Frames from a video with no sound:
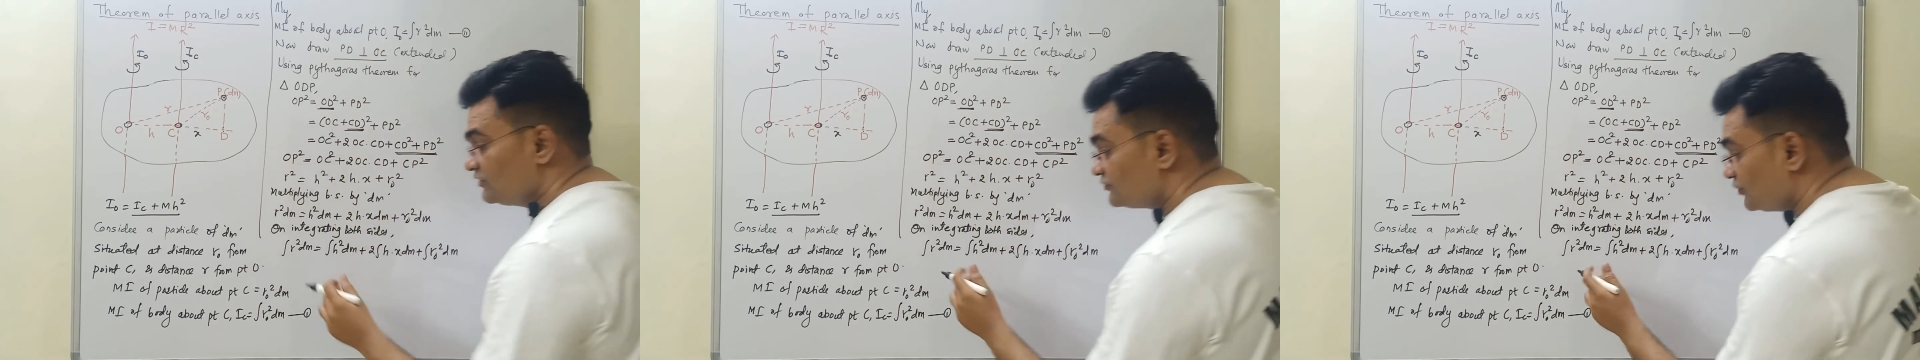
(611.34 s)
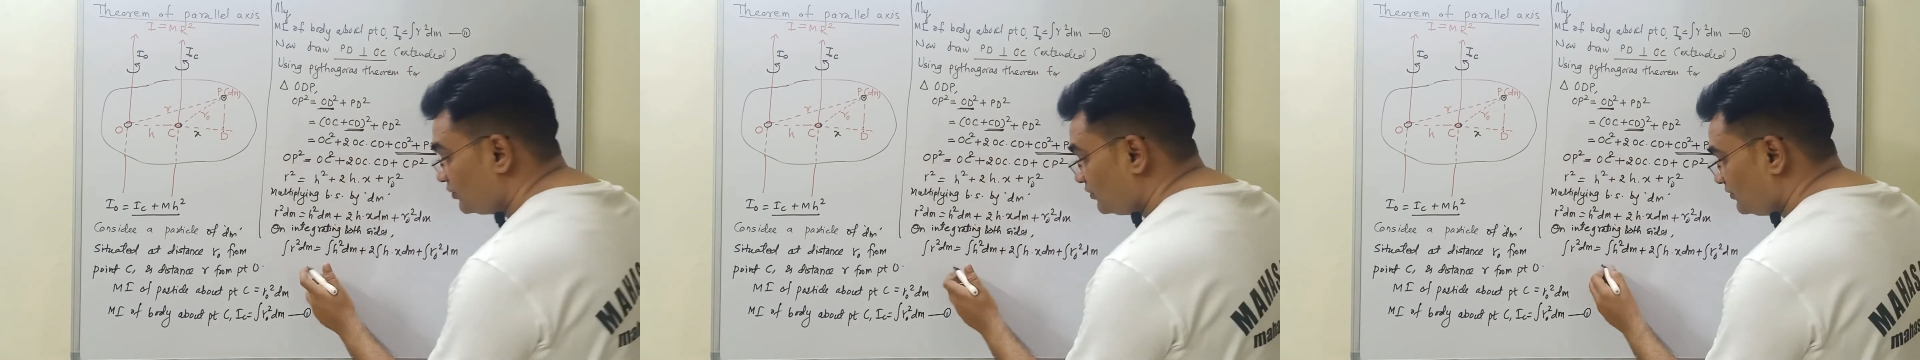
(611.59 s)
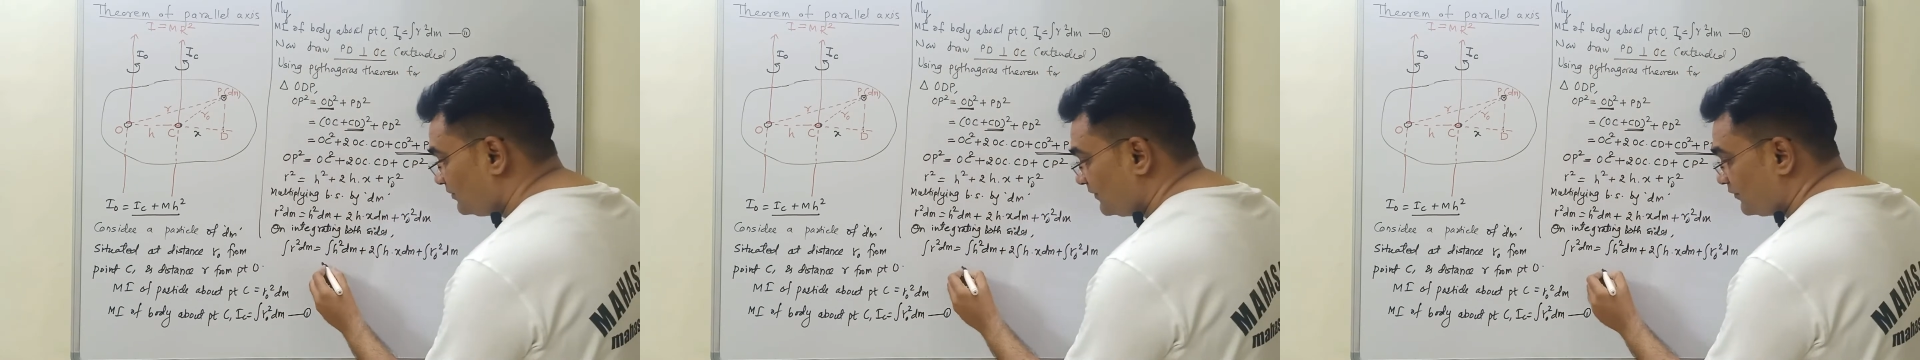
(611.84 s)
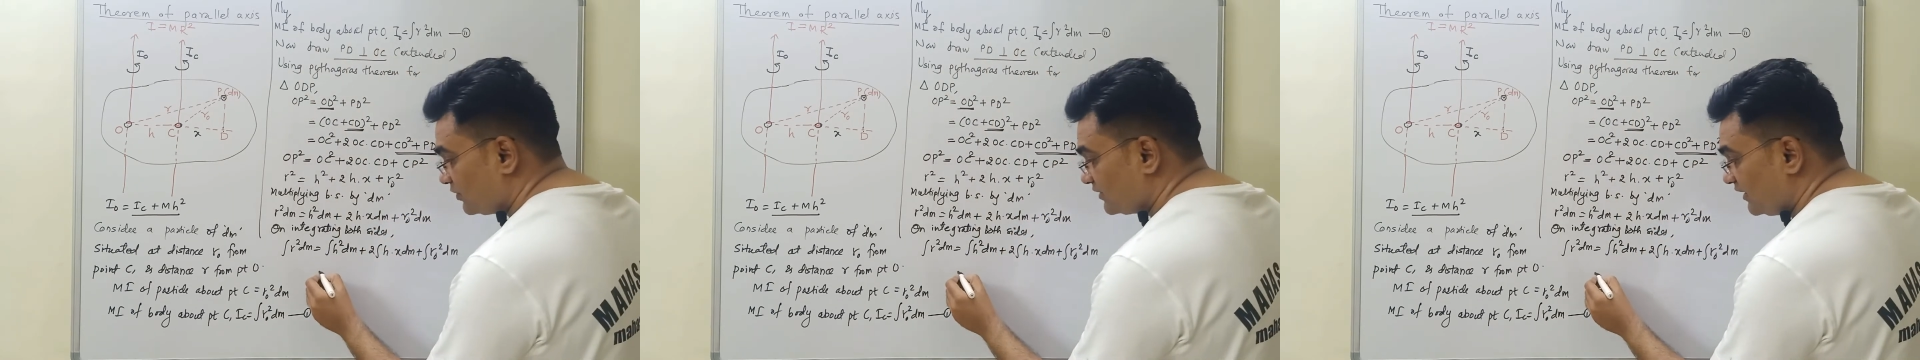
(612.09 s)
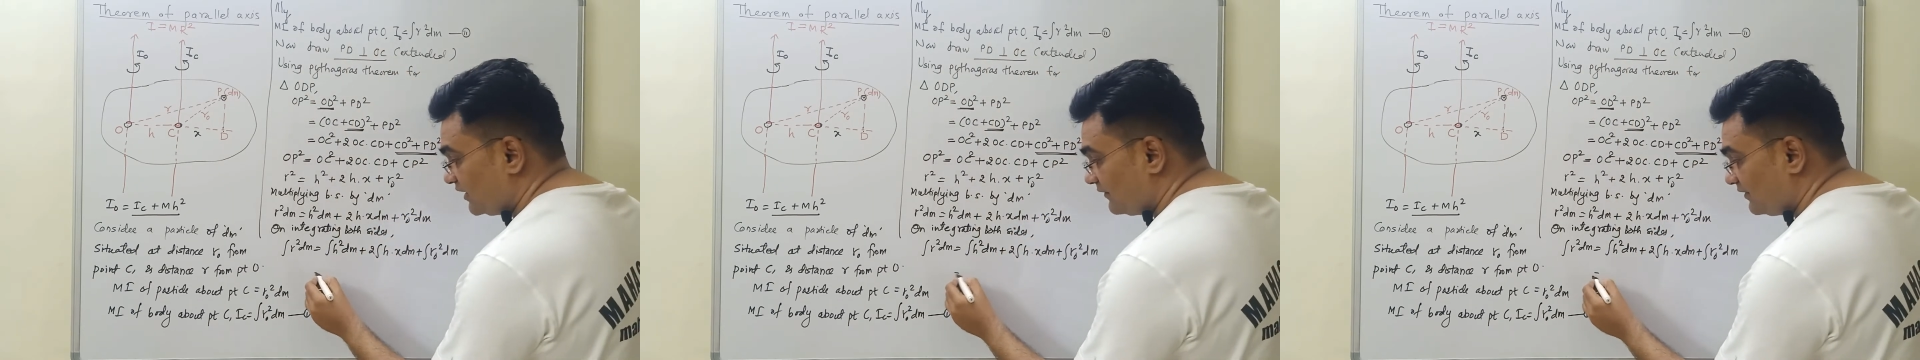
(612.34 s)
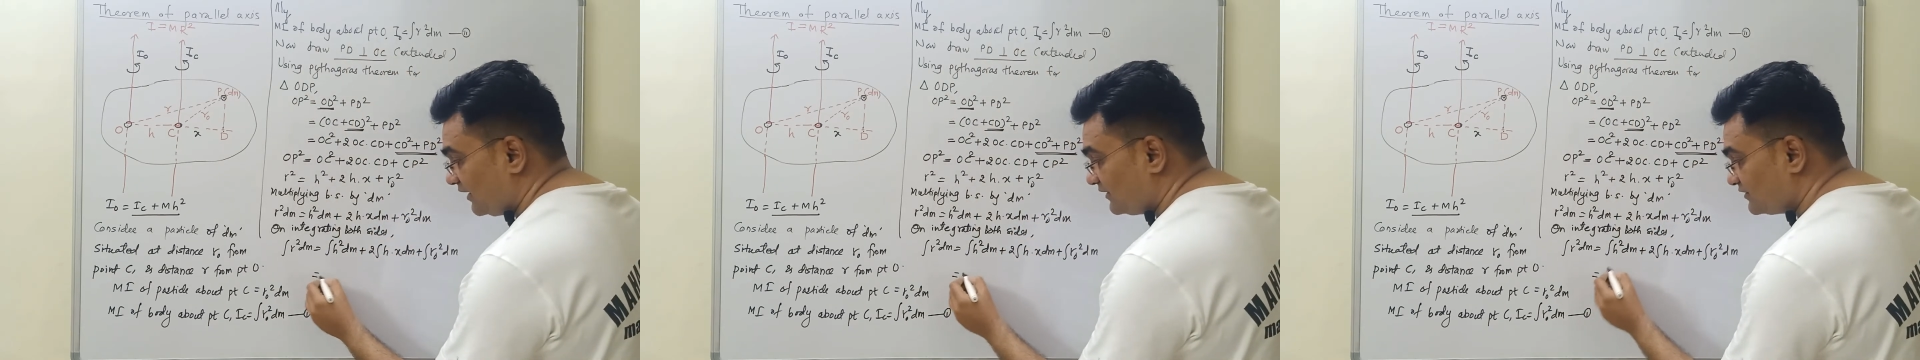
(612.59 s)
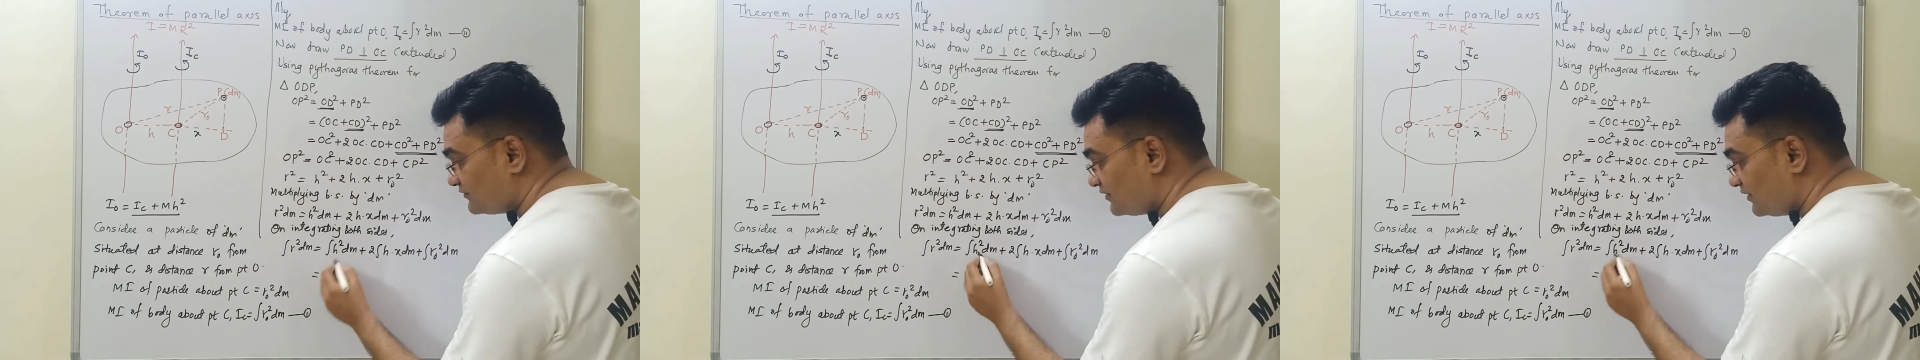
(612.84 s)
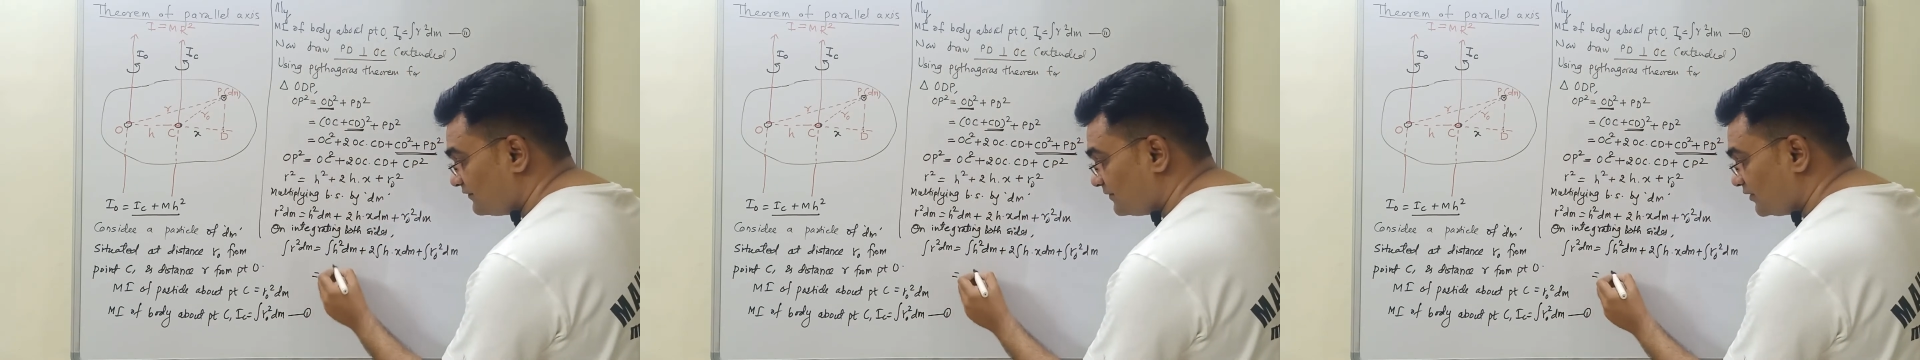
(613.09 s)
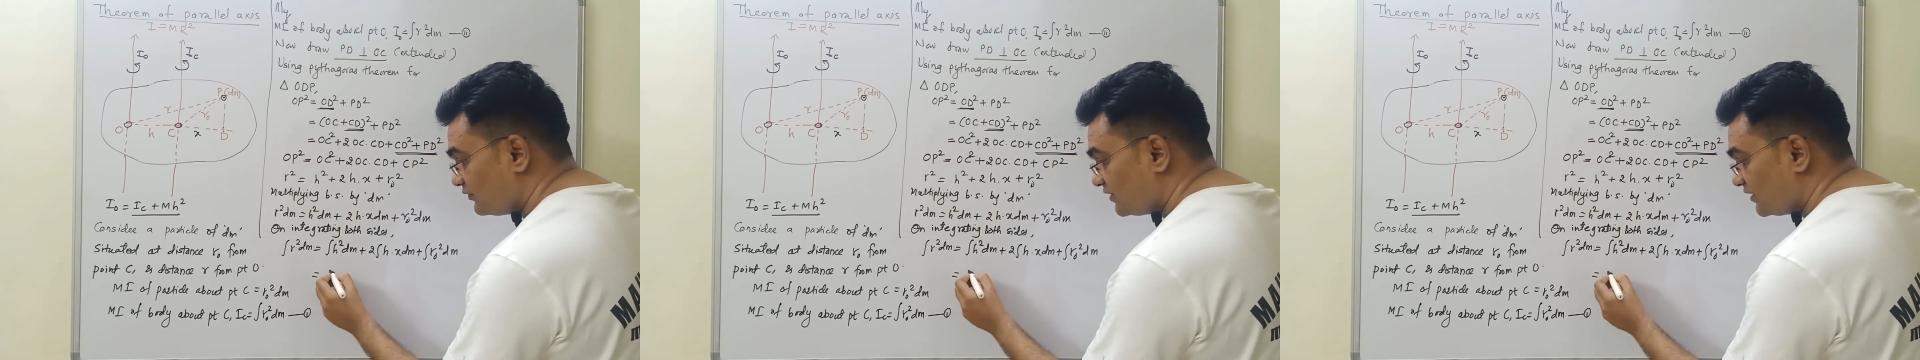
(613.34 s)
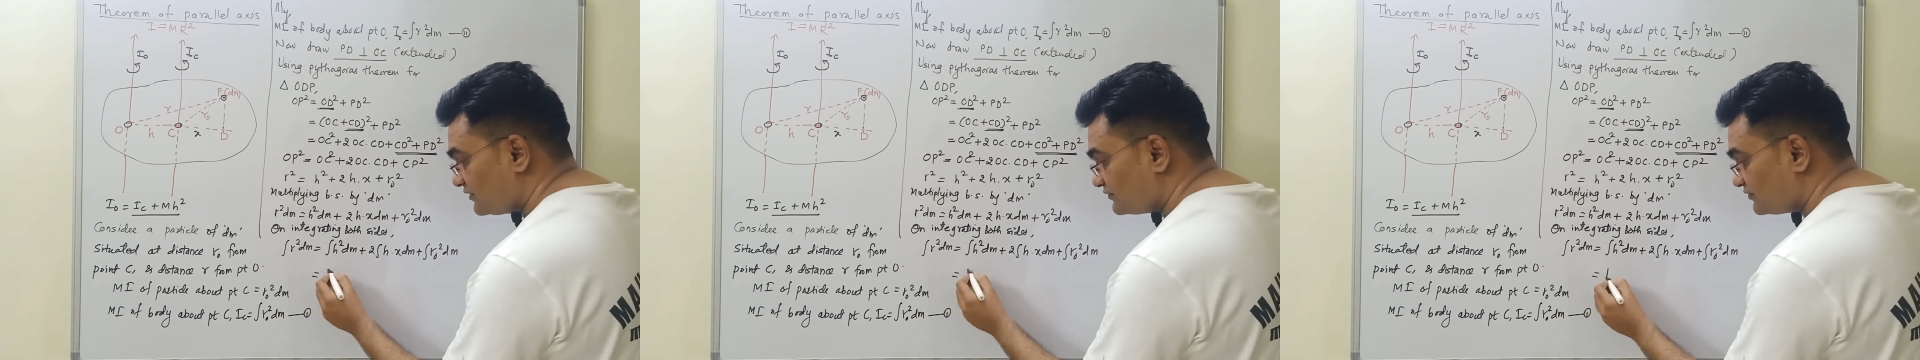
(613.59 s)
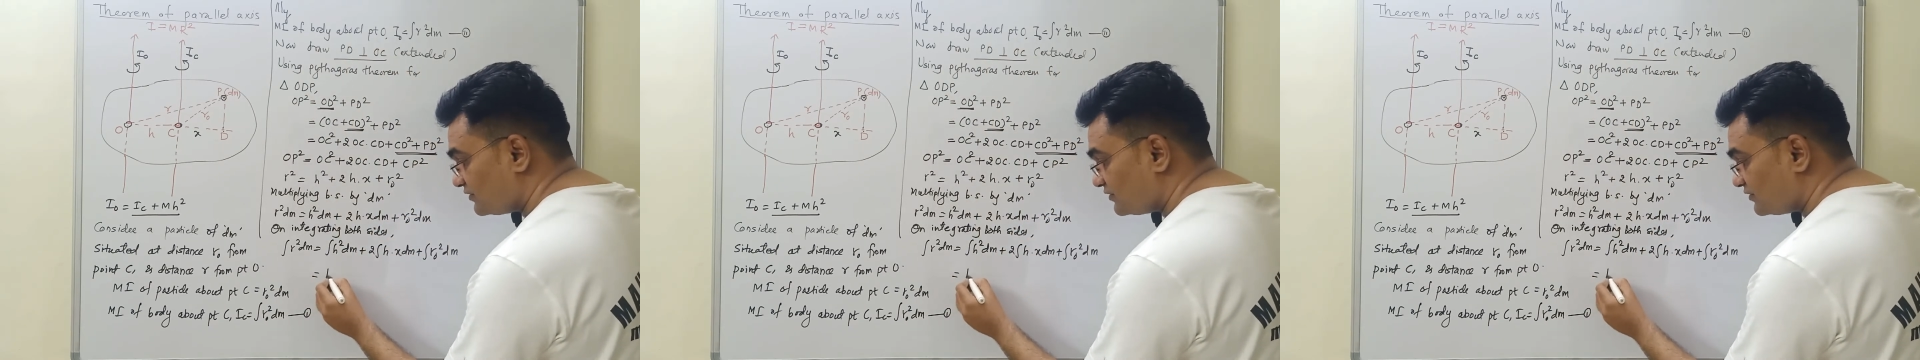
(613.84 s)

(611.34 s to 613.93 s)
So before that I will adjust these few things.